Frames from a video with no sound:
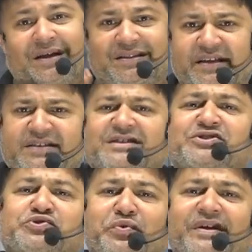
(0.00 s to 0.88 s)
these
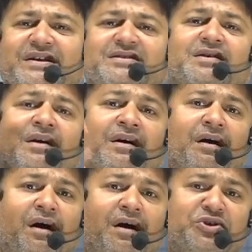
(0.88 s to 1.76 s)
stories
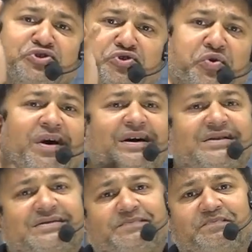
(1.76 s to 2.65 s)
show
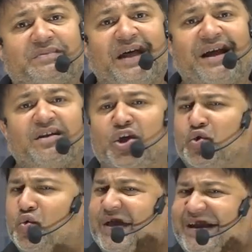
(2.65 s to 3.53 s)
us that
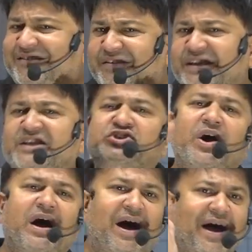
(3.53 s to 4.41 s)
you can reach
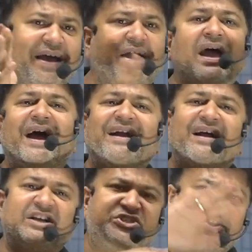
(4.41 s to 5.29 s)
high and
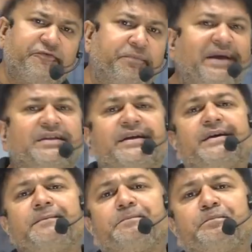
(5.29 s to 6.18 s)
achieve big
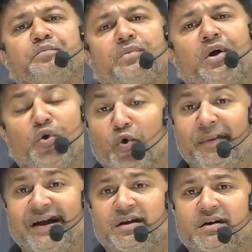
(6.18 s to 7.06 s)
things no
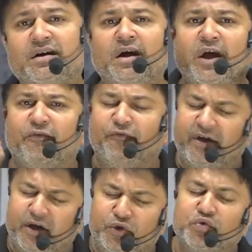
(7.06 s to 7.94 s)
matter
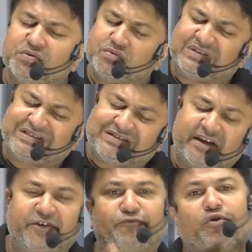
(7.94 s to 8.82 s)
where you
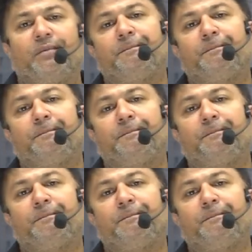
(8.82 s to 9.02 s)
study from.